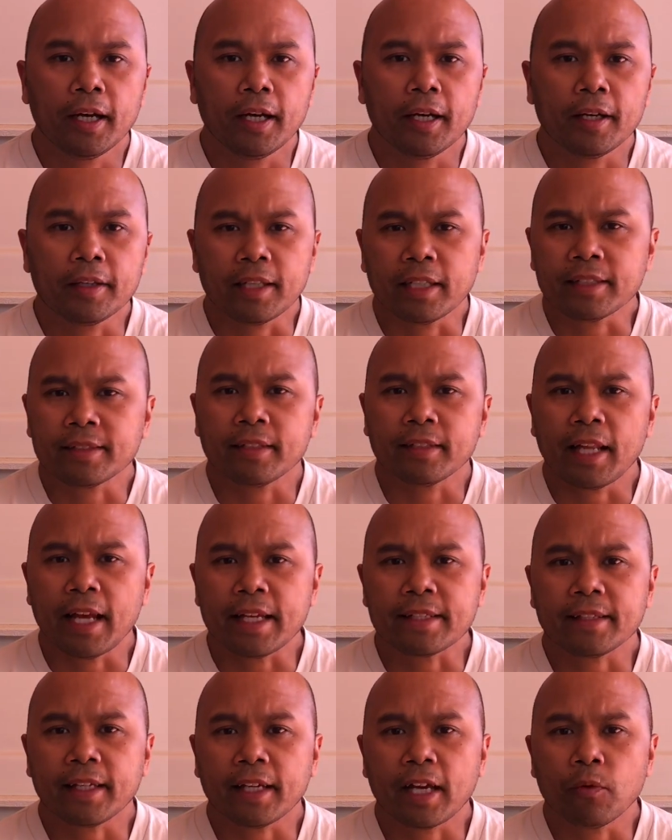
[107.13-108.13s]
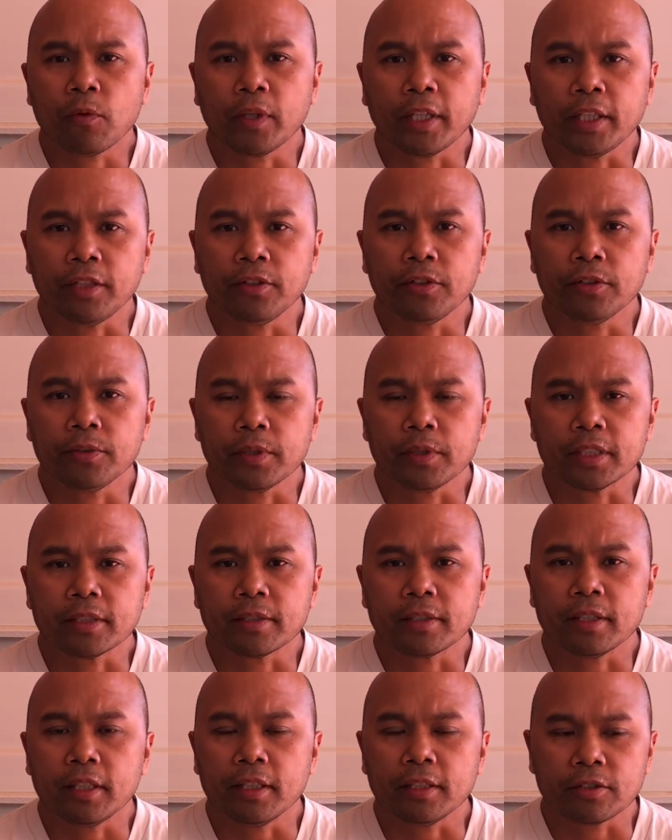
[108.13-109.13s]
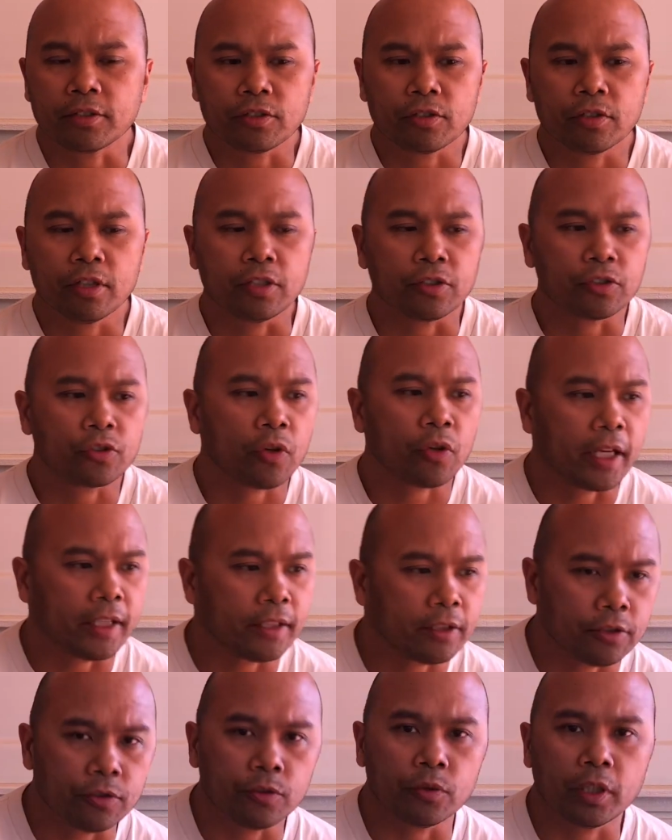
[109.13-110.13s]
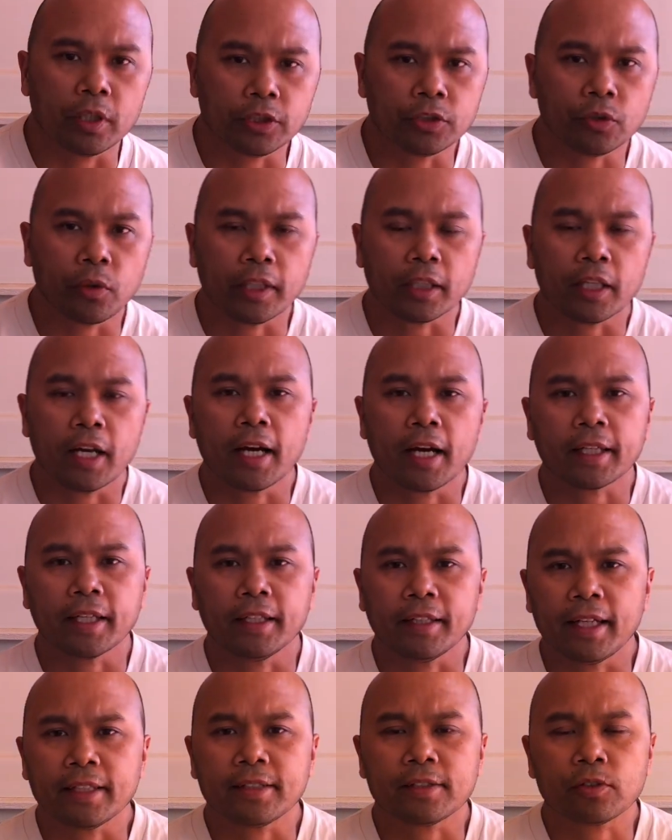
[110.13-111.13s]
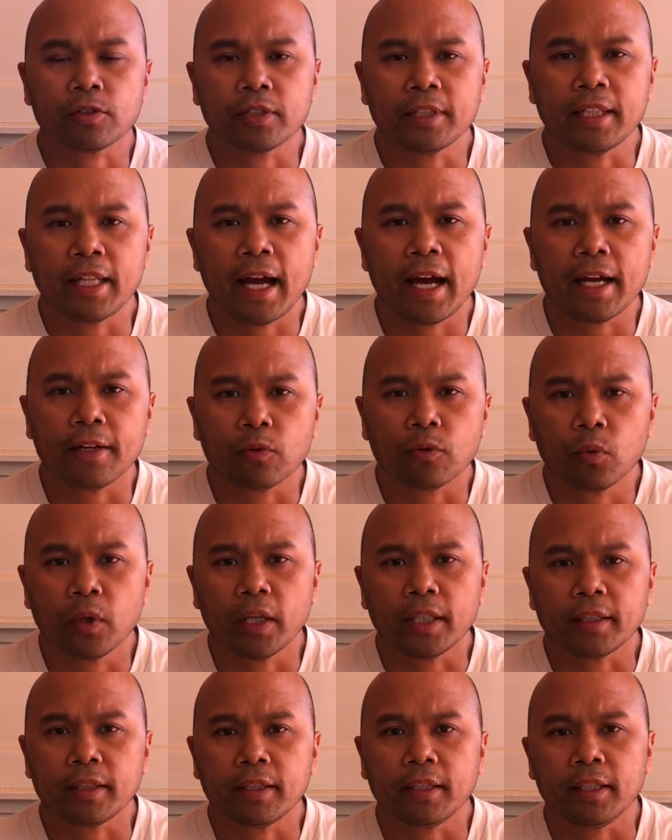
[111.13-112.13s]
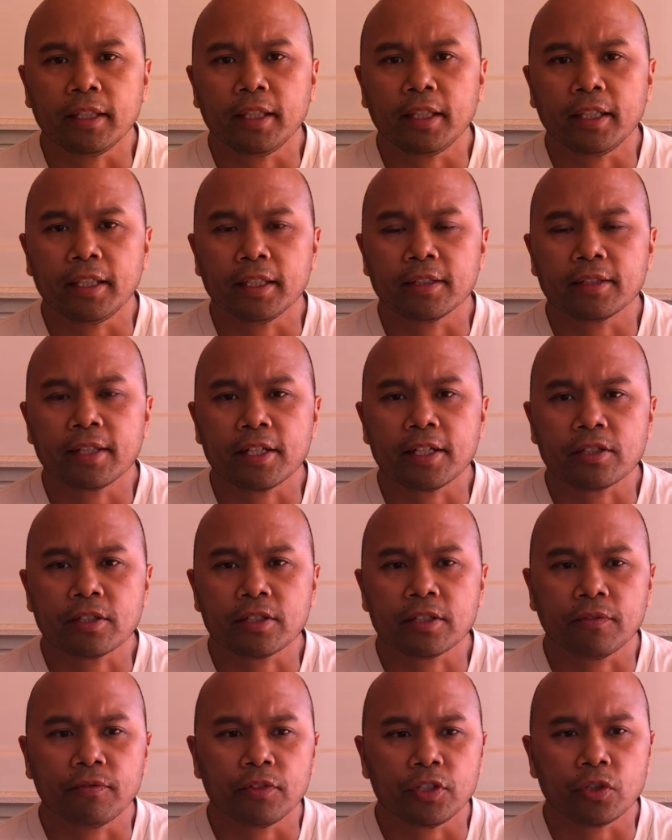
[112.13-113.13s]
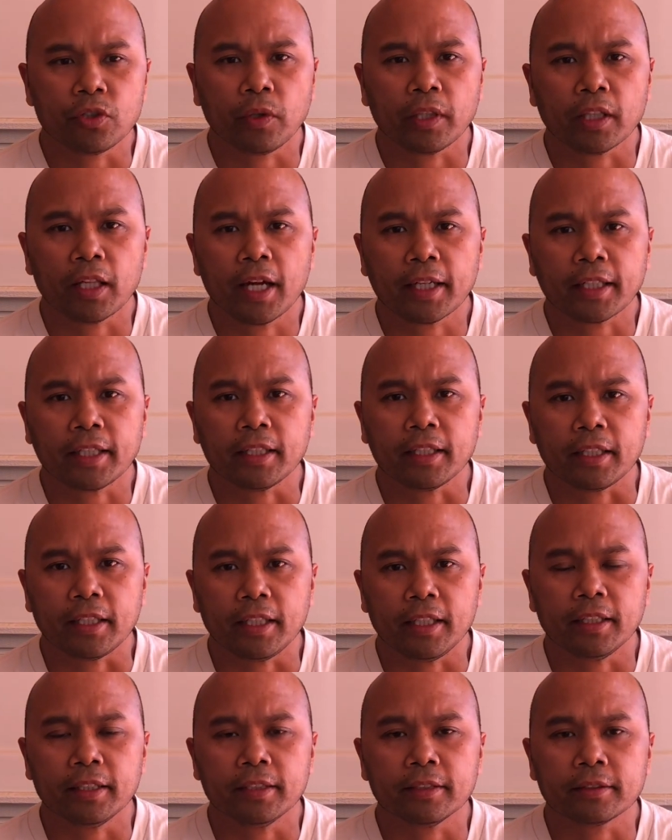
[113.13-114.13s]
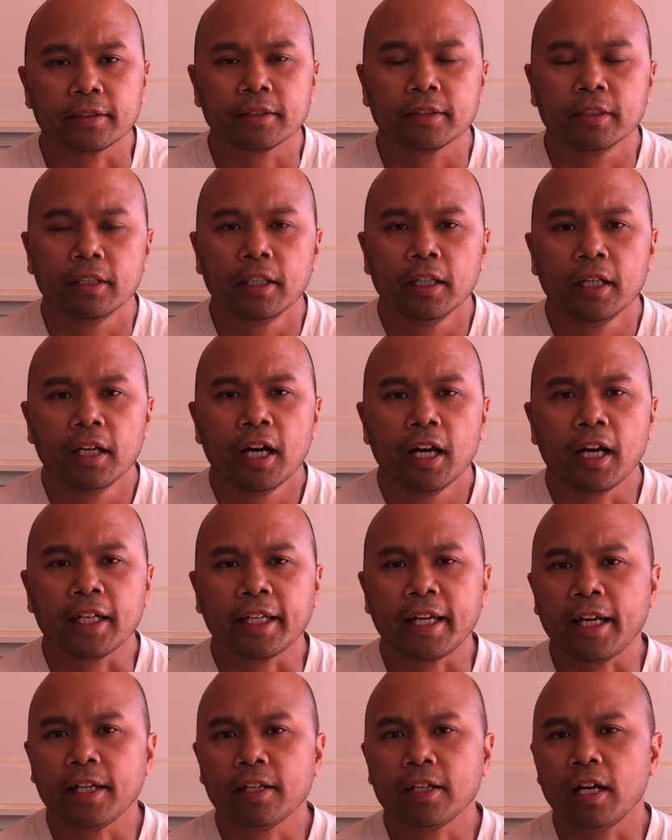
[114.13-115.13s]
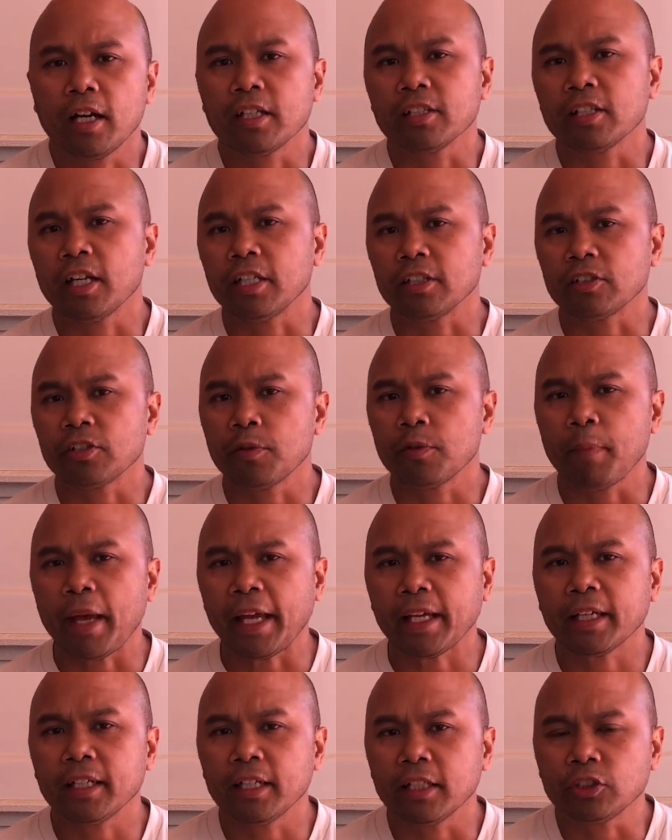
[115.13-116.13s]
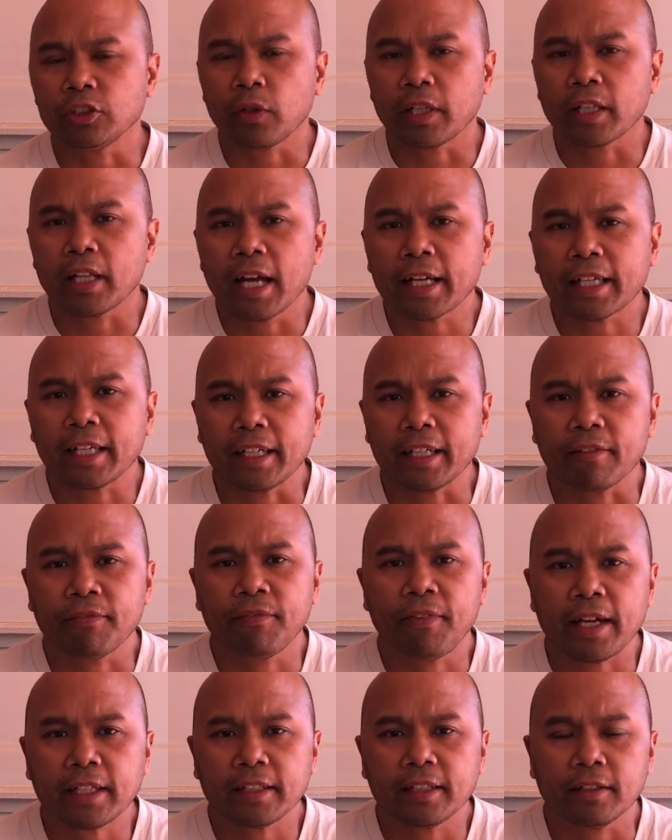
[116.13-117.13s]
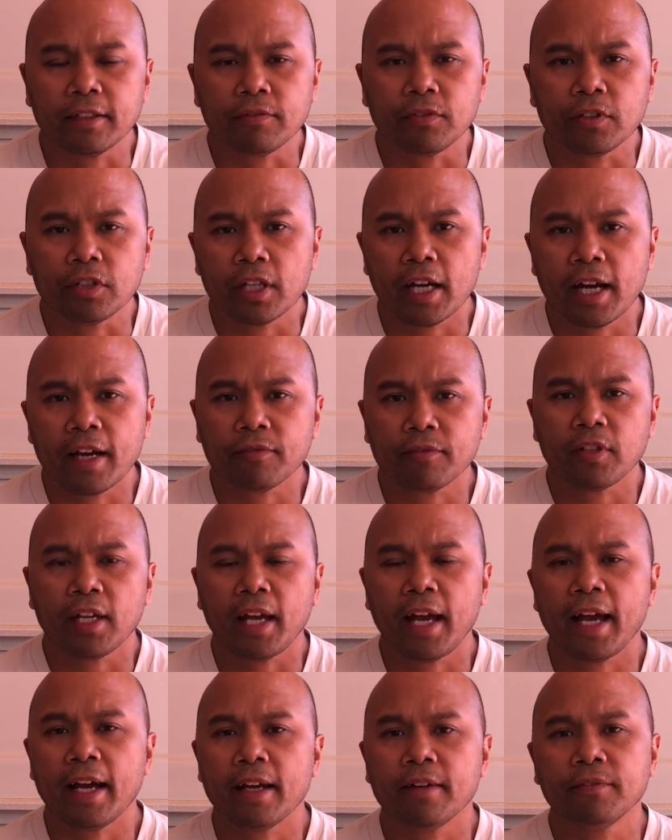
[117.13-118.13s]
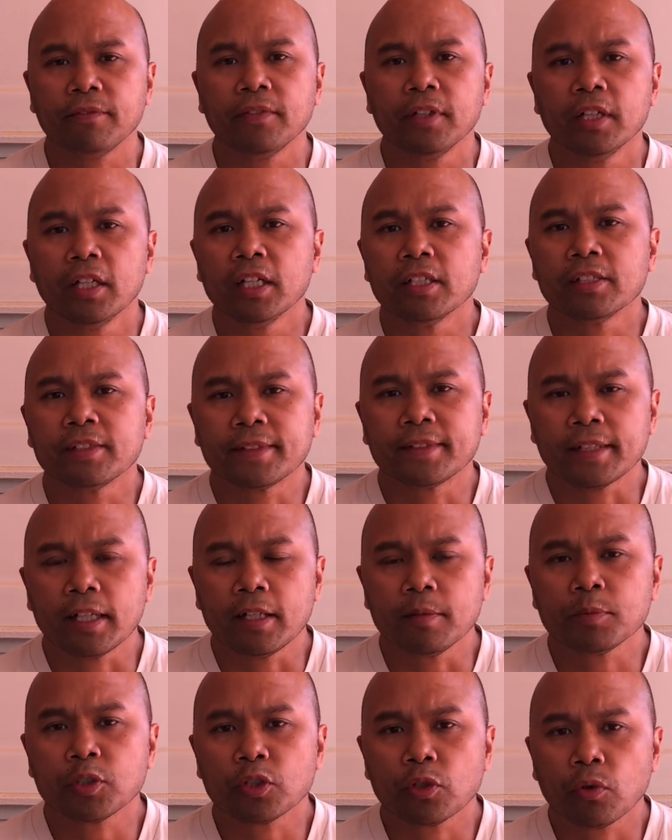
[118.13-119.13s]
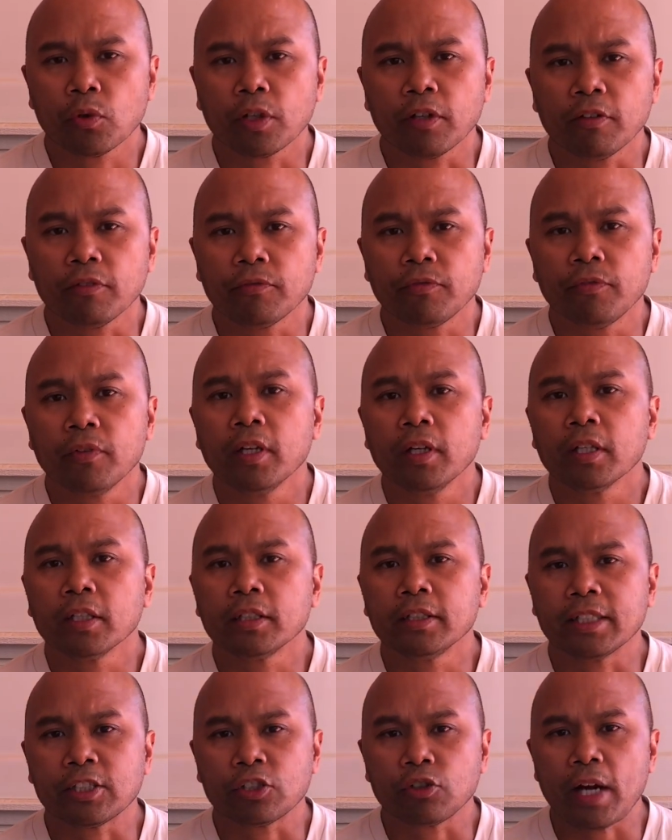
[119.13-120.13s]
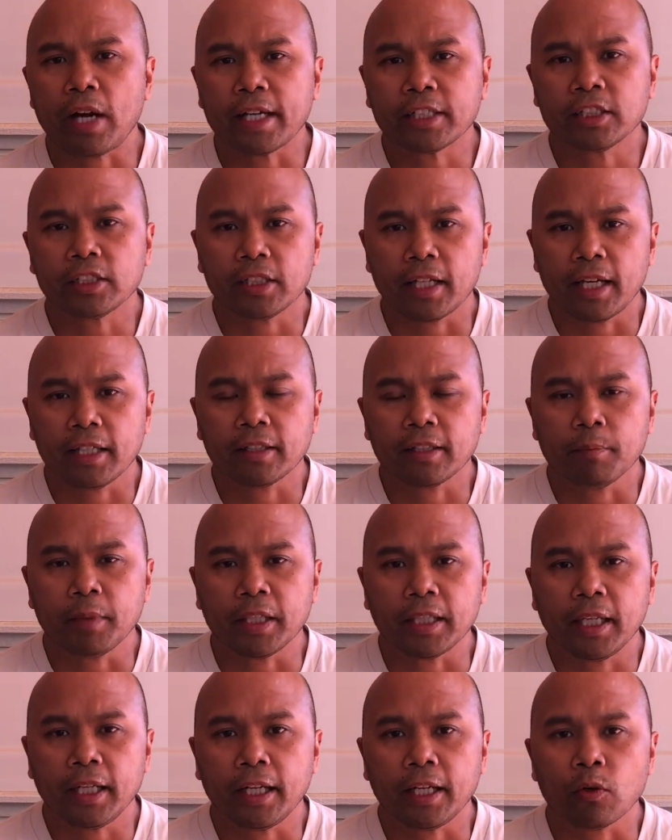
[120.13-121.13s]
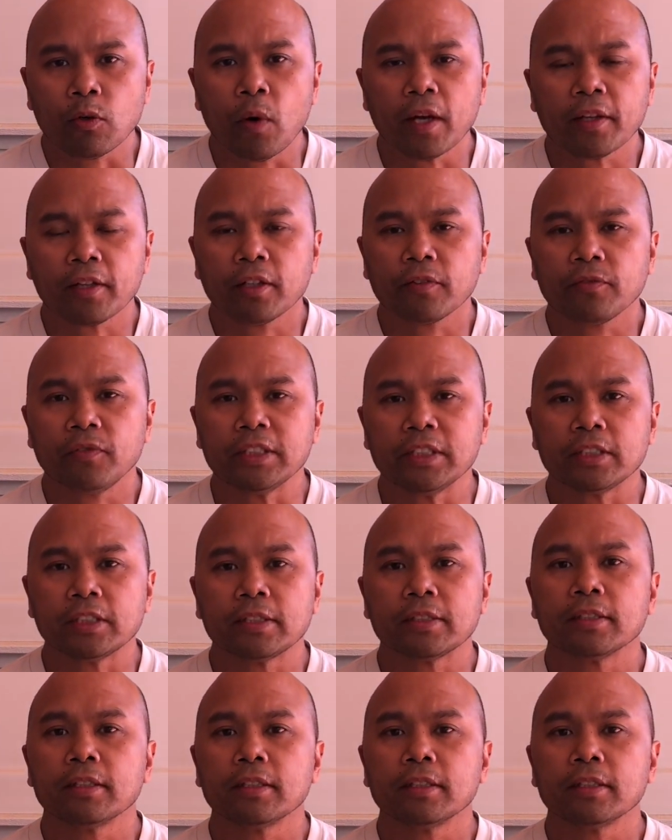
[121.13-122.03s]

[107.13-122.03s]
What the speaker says: That's the last thing I want to do is try to do a joint lock, and that's not what the intentions of a joint locking is. Again, to make a joint locking effective, you have to have some sort of distraction at the beginning, whether if it's